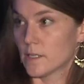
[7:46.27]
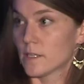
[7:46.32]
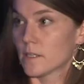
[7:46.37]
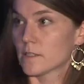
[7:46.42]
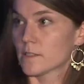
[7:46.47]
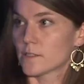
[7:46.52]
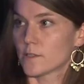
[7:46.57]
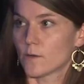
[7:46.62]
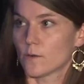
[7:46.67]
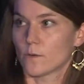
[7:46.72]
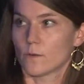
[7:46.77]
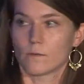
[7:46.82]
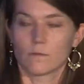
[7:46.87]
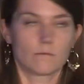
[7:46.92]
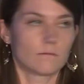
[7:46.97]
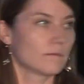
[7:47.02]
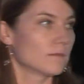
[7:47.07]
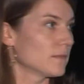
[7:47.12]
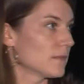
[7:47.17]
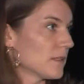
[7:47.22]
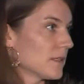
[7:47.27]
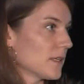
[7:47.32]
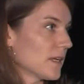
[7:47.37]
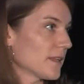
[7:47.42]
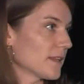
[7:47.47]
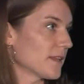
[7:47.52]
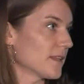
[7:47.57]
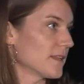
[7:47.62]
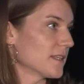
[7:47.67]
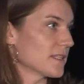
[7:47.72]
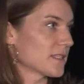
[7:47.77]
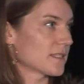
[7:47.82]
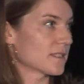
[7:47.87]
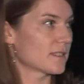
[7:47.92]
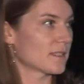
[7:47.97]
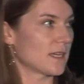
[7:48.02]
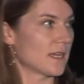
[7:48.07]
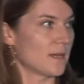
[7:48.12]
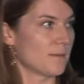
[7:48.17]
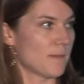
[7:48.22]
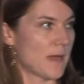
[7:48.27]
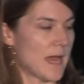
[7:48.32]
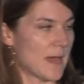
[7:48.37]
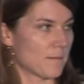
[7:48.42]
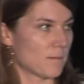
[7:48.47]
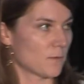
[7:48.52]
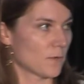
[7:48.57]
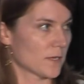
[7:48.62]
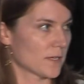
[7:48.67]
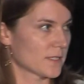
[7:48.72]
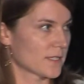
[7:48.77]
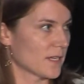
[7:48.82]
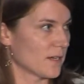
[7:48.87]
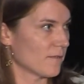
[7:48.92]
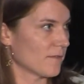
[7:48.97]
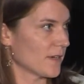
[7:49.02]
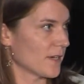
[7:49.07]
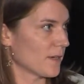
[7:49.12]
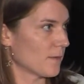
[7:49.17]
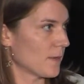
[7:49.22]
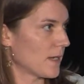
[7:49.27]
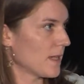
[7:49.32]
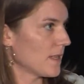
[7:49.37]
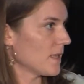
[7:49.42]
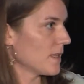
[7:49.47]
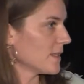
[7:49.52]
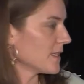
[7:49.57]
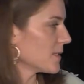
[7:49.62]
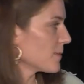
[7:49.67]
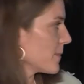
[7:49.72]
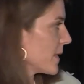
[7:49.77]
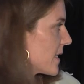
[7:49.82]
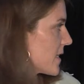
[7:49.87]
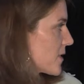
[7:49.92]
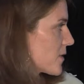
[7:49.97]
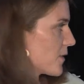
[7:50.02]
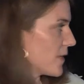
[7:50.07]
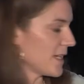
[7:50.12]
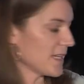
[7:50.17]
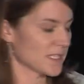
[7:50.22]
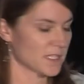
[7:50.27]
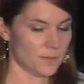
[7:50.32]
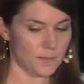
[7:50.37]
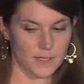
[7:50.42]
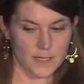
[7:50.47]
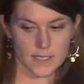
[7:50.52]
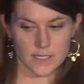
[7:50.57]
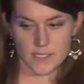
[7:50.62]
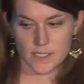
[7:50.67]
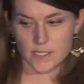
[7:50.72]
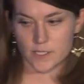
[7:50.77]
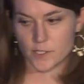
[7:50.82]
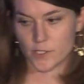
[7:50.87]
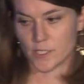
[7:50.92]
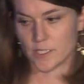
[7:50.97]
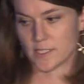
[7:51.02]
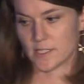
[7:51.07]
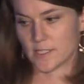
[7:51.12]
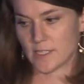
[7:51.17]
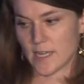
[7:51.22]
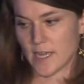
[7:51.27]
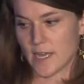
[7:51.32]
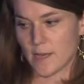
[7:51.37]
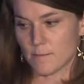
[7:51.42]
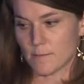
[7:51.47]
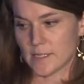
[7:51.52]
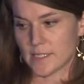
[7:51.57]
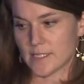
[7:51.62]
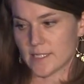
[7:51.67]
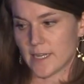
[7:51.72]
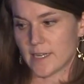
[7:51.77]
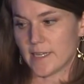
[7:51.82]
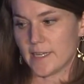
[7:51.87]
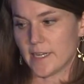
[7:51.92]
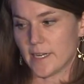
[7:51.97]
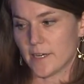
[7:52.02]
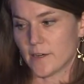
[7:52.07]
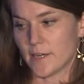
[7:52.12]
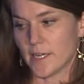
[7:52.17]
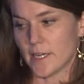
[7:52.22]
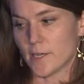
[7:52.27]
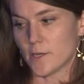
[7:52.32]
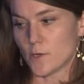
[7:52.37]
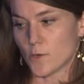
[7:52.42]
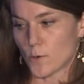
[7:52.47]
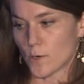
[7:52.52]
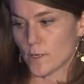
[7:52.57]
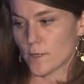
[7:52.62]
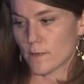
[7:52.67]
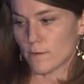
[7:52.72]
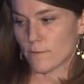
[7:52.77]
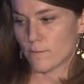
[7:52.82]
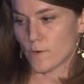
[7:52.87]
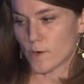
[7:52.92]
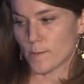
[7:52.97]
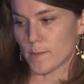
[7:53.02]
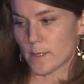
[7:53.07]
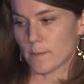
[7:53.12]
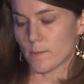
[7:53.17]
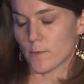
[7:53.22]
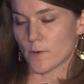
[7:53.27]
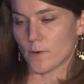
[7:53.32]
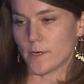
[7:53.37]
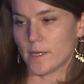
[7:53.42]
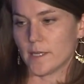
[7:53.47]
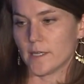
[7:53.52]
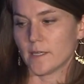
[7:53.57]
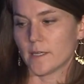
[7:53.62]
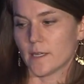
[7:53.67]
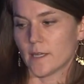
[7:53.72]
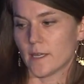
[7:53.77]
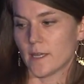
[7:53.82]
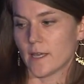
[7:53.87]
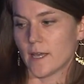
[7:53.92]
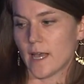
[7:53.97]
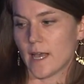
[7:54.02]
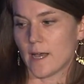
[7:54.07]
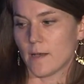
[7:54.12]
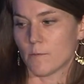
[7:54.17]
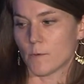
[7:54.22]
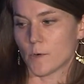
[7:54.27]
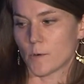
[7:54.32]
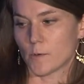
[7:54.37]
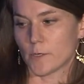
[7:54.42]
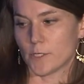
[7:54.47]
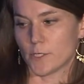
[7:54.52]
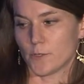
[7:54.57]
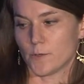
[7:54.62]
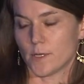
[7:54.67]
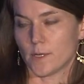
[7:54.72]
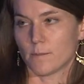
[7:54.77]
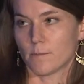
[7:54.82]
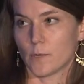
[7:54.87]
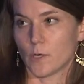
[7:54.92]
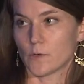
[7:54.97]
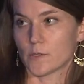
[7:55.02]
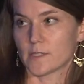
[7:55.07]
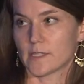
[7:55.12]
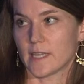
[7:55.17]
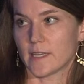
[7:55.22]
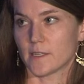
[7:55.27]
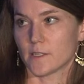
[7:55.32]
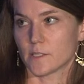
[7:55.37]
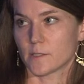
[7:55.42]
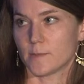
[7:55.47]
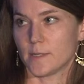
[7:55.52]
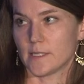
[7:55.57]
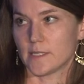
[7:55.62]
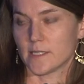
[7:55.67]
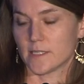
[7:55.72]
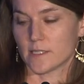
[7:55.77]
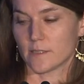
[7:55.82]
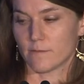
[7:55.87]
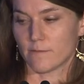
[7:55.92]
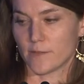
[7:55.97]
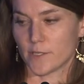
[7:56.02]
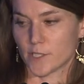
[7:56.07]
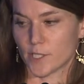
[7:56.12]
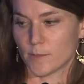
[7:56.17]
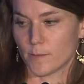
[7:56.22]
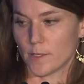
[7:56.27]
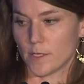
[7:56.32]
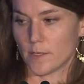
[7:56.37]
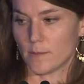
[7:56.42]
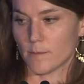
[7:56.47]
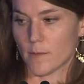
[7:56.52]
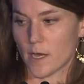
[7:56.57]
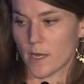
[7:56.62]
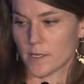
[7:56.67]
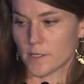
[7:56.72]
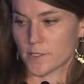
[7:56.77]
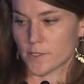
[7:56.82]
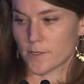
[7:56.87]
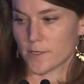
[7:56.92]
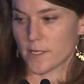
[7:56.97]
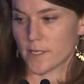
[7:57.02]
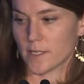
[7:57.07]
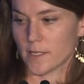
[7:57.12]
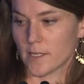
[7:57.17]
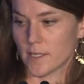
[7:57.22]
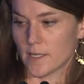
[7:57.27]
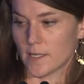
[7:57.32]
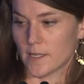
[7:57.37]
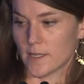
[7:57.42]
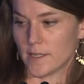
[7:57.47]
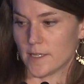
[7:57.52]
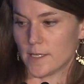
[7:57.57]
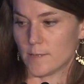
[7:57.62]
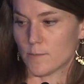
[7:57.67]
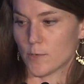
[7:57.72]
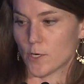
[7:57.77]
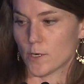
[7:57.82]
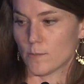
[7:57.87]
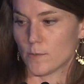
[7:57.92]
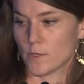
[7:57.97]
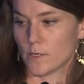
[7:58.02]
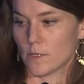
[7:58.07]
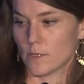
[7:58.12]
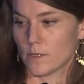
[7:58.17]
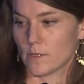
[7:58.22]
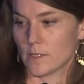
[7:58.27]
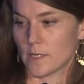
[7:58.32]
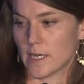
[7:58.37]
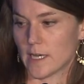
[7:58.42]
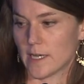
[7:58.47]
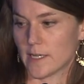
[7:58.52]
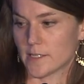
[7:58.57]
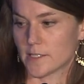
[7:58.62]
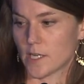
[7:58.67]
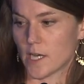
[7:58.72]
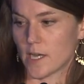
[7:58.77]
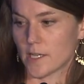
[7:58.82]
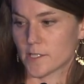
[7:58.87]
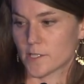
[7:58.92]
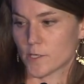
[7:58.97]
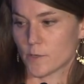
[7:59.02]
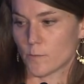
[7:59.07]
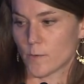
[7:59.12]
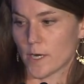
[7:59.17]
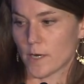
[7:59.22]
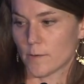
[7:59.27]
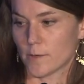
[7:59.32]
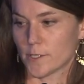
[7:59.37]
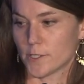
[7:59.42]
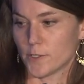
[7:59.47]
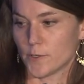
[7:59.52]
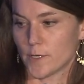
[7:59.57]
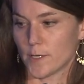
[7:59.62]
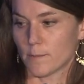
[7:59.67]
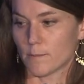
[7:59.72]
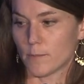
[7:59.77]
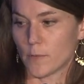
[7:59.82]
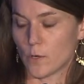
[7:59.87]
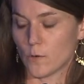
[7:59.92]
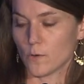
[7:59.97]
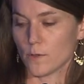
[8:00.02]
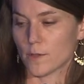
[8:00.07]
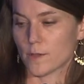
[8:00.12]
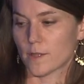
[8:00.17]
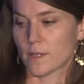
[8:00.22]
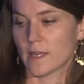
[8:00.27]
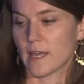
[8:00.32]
So, not that this map works out very well on these big screens, but this is just the study area north of Fort McMurray, where we're doing both sentinel species and fish community monitoring. The purple dots are where we're doing both,